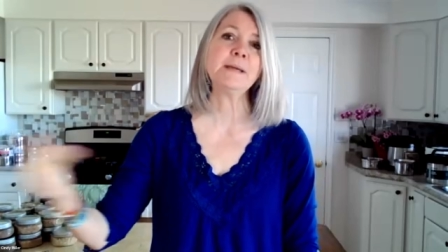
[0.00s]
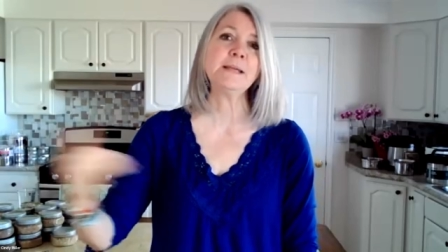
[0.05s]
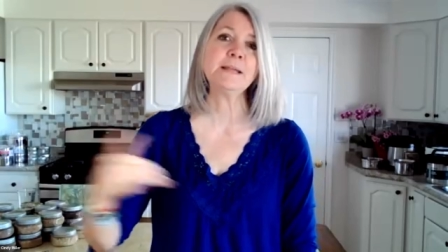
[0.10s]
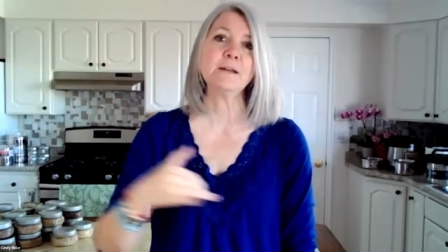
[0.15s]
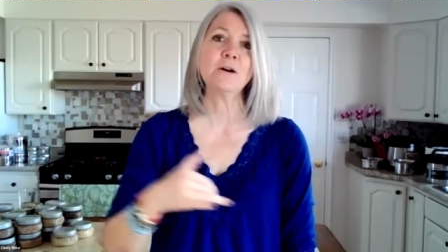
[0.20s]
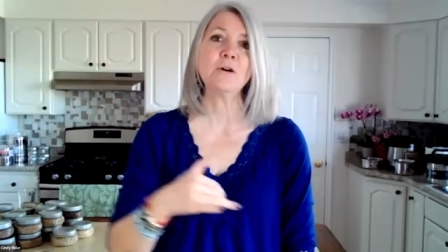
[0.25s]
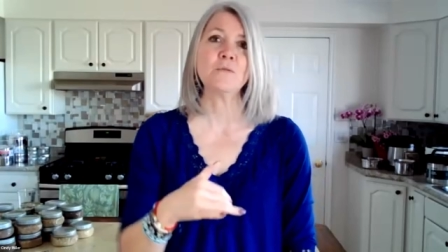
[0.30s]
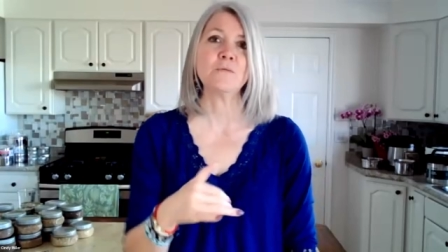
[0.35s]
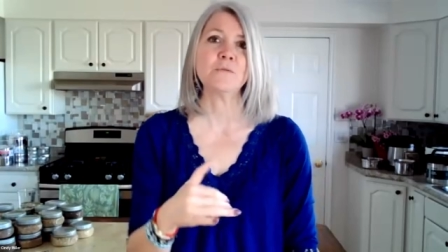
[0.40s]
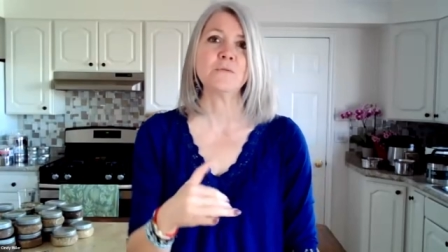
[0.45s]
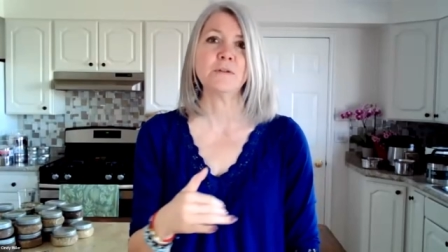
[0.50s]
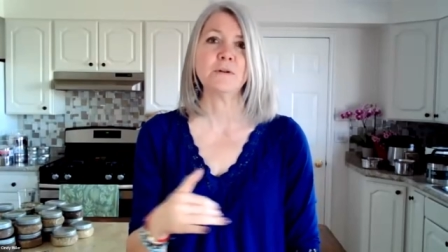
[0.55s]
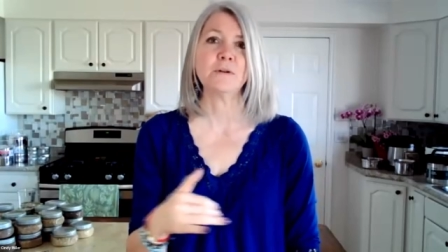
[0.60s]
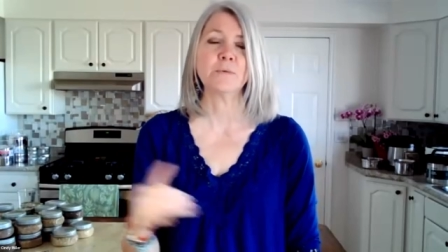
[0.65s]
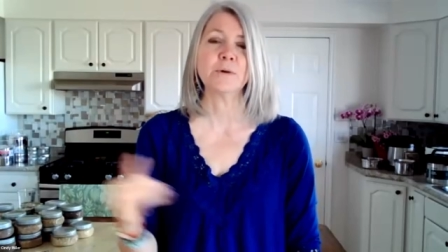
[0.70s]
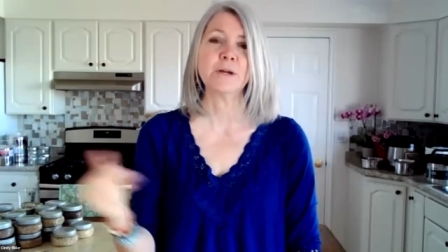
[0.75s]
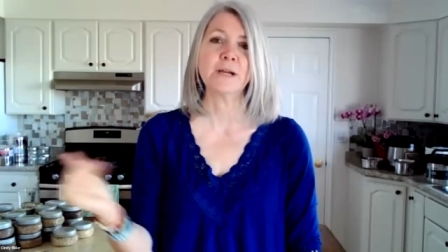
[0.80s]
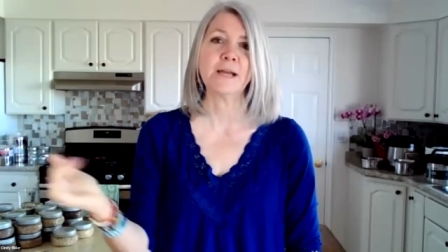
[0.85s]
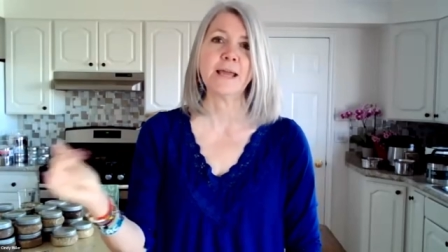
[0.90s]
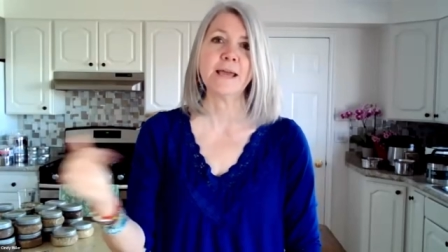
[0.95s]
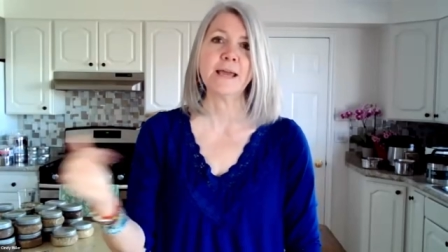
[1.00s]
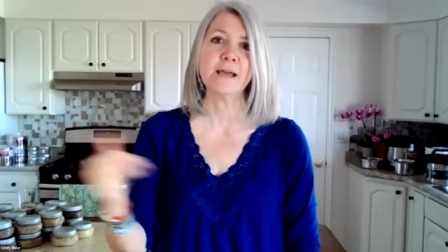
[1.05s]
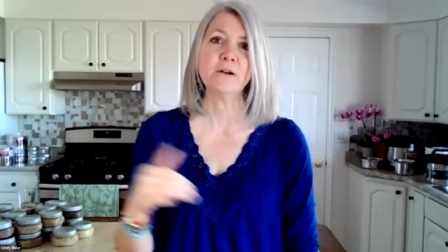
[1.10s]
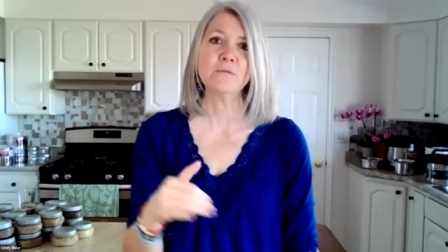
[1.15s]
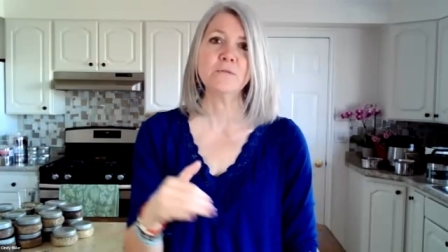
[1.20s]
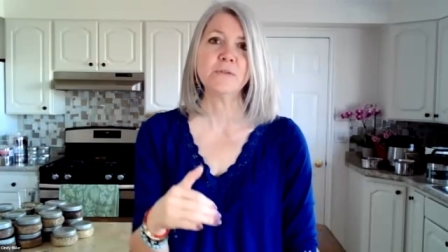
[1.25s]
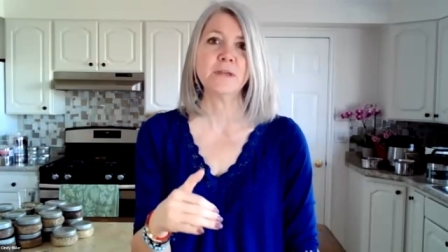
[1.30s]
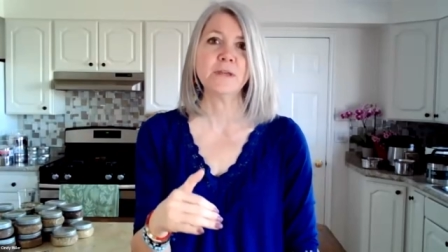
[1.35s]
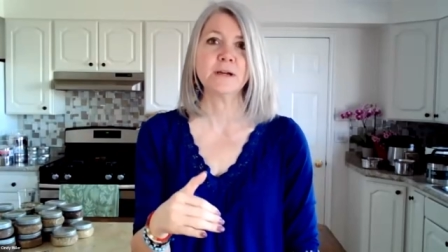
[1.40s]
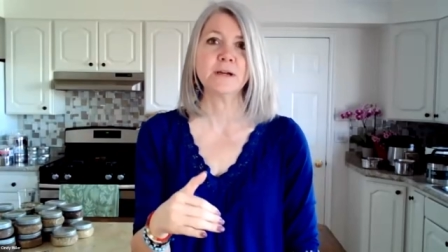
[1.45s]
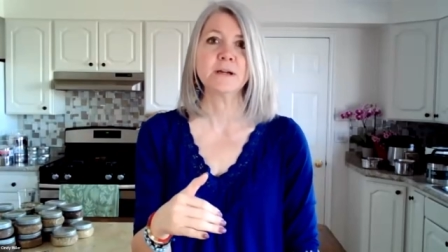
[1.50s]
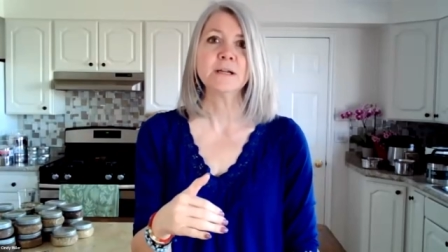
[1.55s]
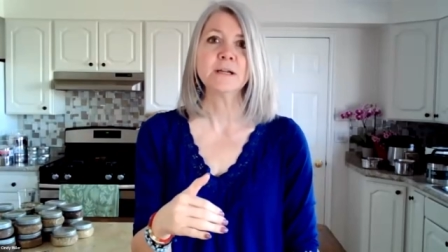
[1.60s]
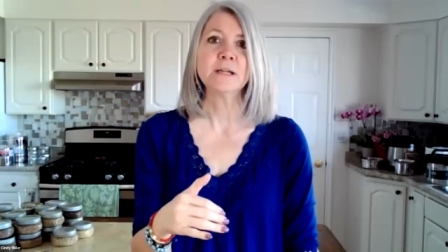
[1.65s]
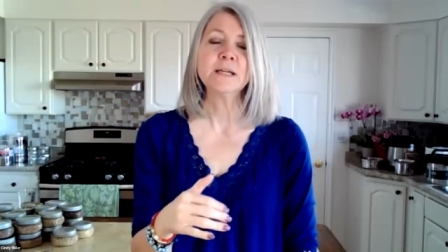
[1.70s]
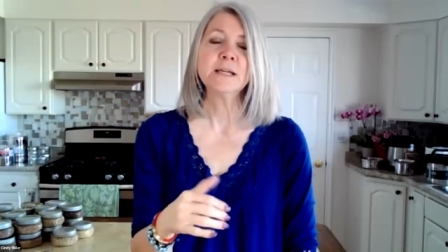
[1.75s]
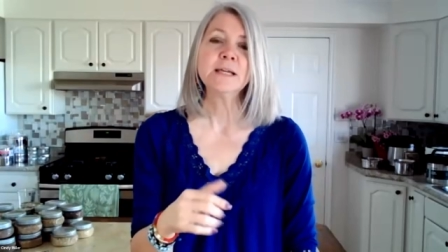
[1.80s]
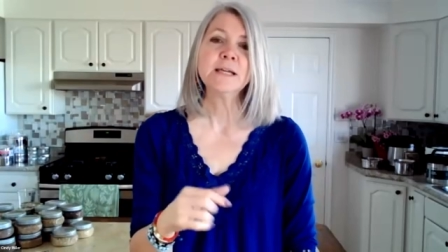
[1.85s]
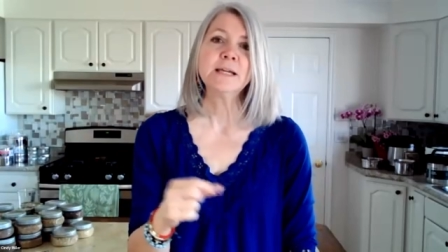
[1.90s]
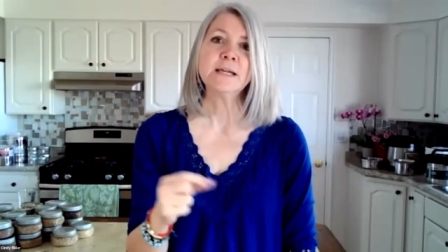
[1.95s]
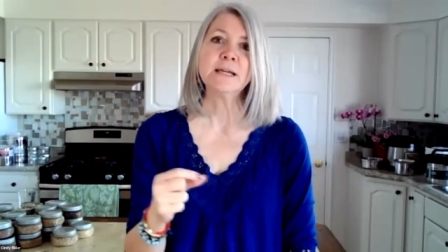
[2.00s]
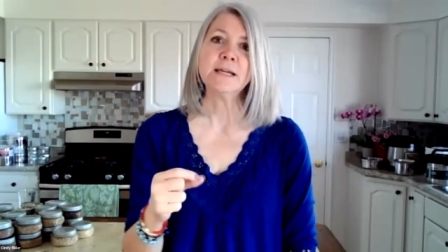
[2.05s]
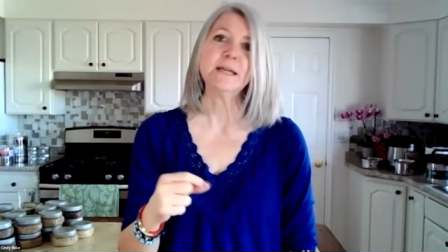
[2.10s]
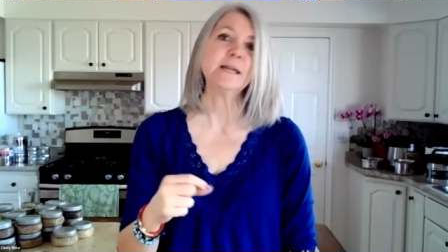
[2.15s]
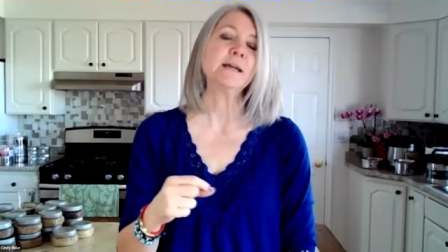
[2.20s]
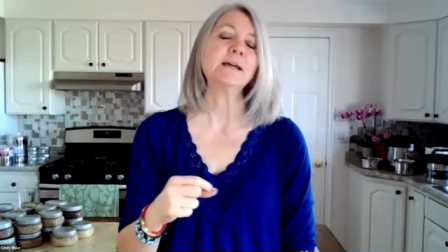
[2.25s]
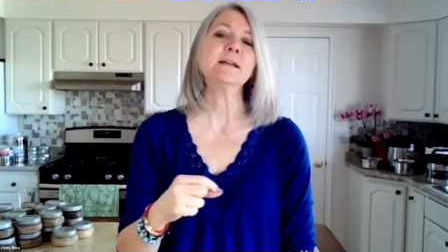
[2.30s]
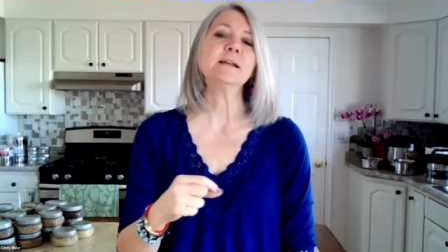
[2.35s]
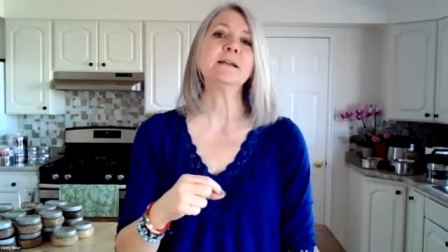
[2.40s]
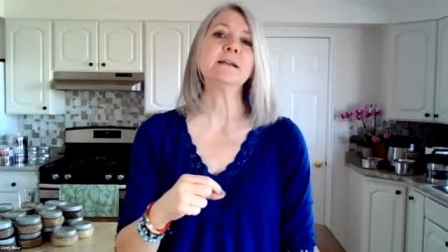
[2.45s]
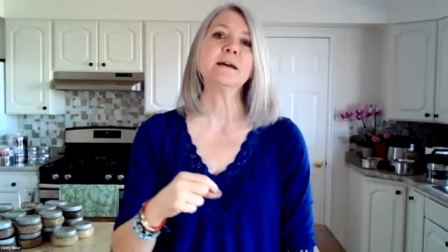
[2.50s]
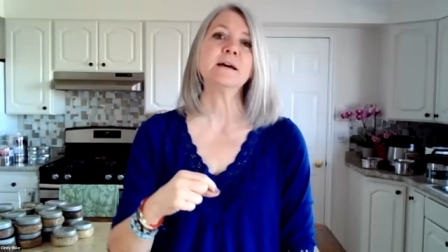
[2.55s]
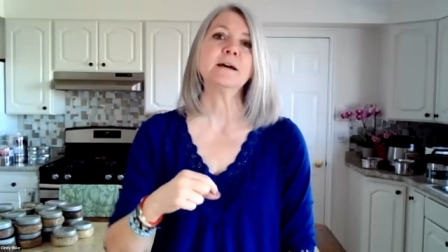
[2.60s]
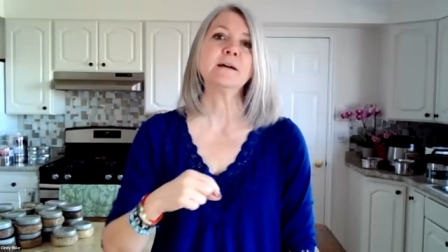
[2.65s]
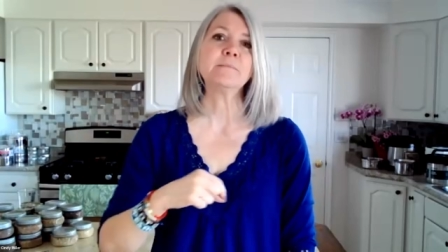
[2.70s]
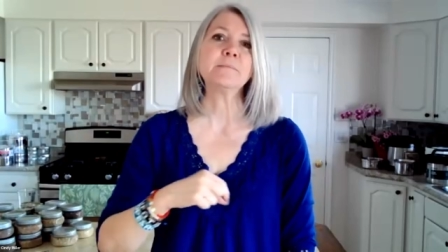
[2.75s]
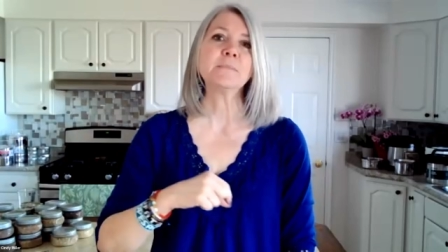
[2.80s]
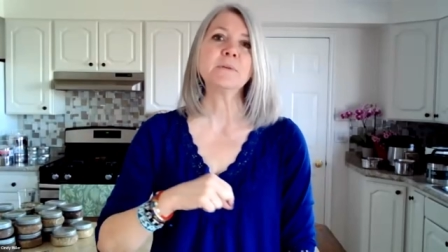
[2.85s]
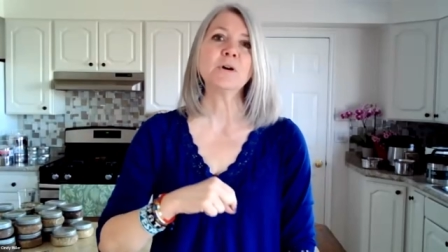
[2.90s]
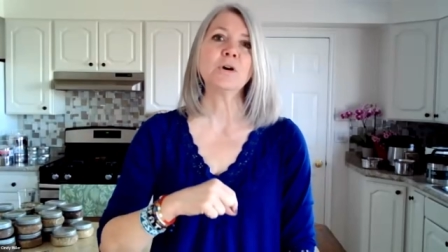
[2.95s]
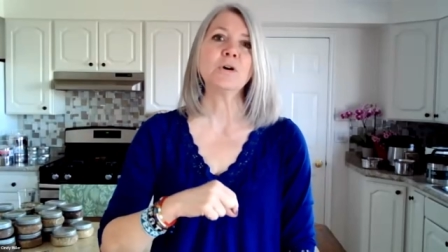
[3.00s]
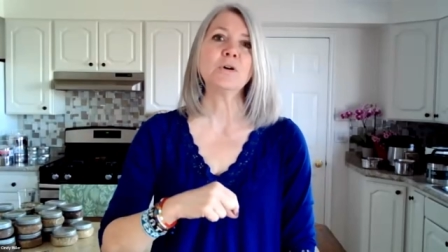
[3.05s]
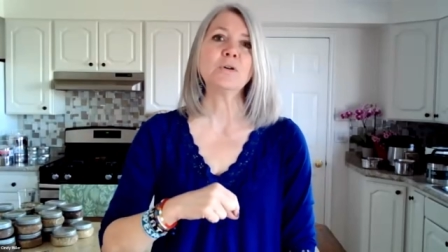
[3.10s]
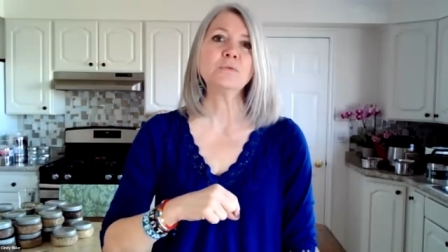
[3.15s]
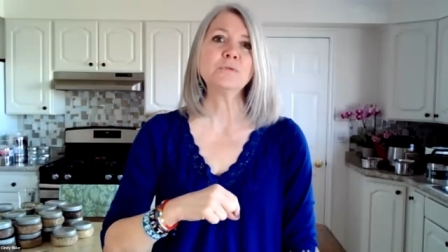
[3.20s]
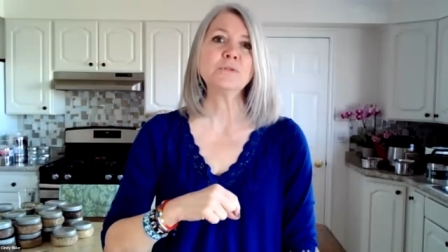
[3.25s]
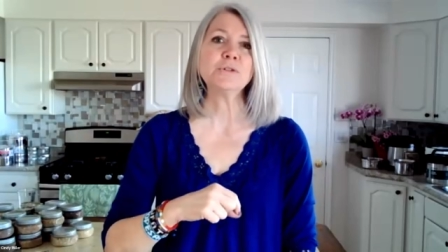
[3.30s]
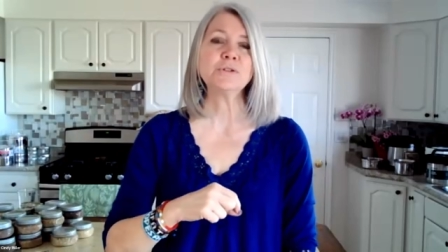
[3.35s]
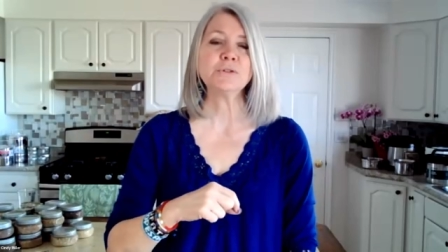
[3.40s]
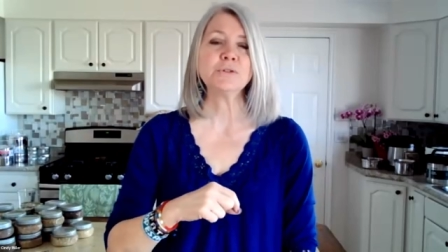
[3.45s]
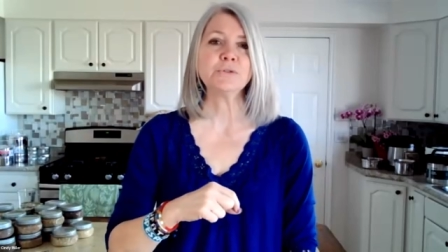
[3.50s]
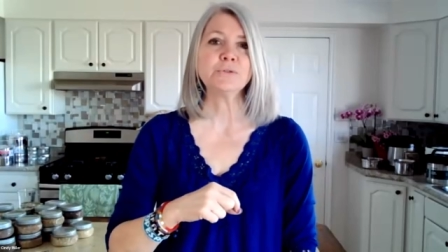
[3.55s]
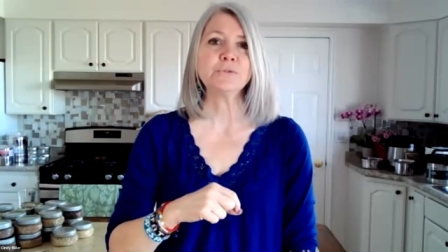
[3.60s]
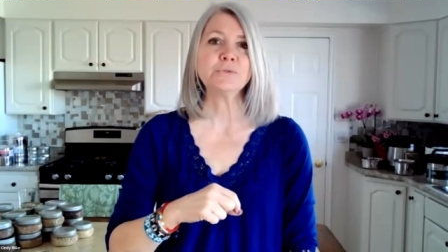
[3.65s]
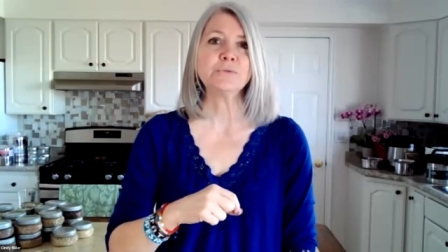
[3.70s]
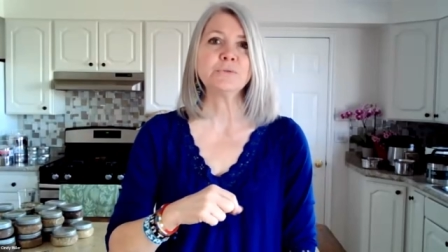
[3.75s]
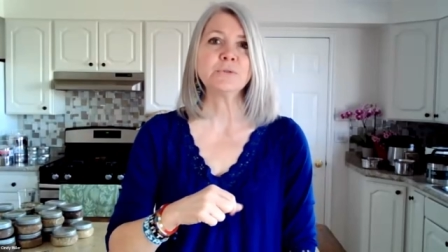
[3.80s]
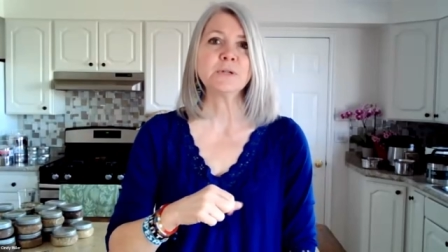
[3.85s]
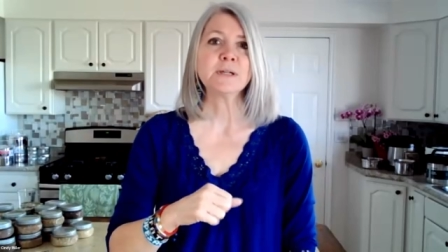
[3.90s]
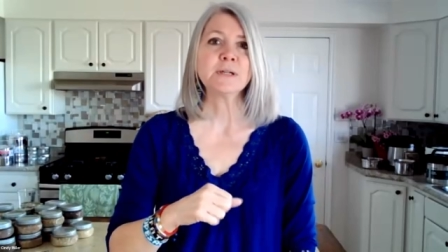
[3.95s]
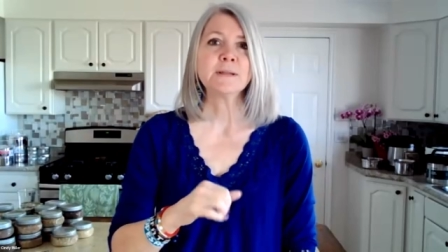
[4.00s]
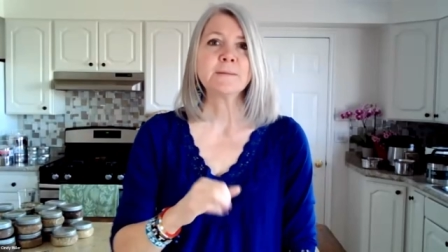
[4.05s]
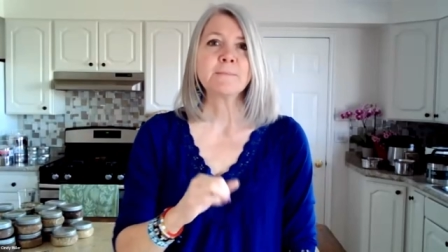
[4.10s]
meet over there. We're going to head over there and um, go to